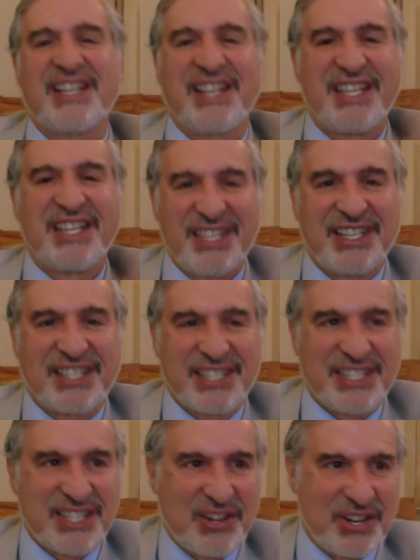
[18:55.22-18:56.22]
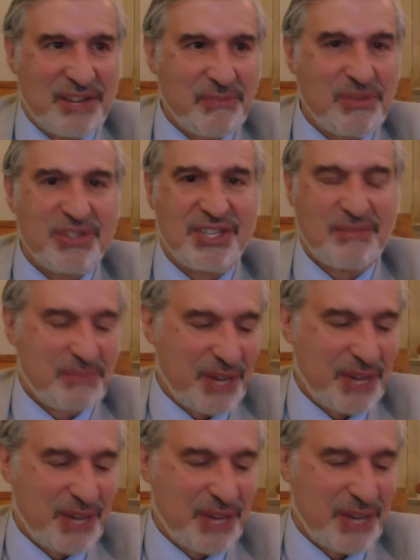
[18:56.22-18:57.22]
with a good idea can start a
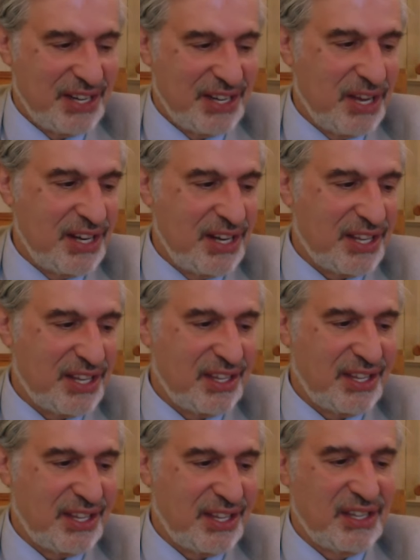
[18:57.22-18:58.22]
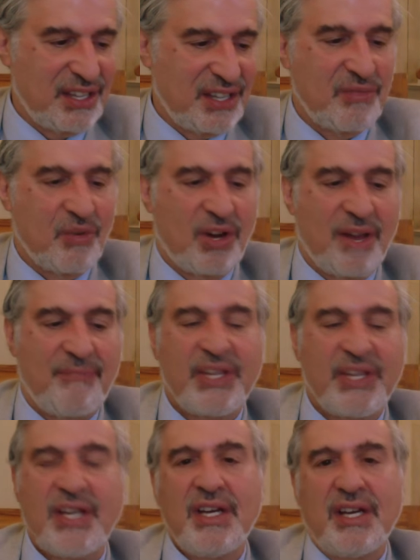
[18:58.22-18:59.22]
museum about anything they
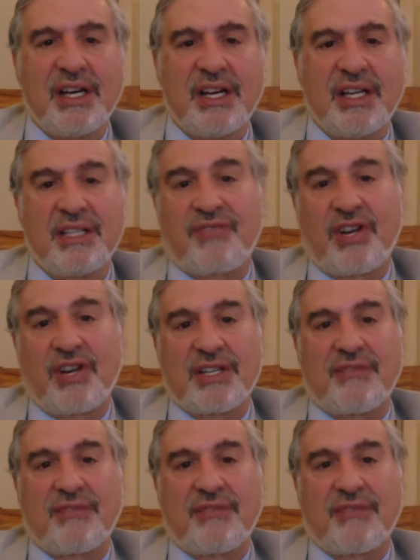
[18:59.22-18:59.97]
want. As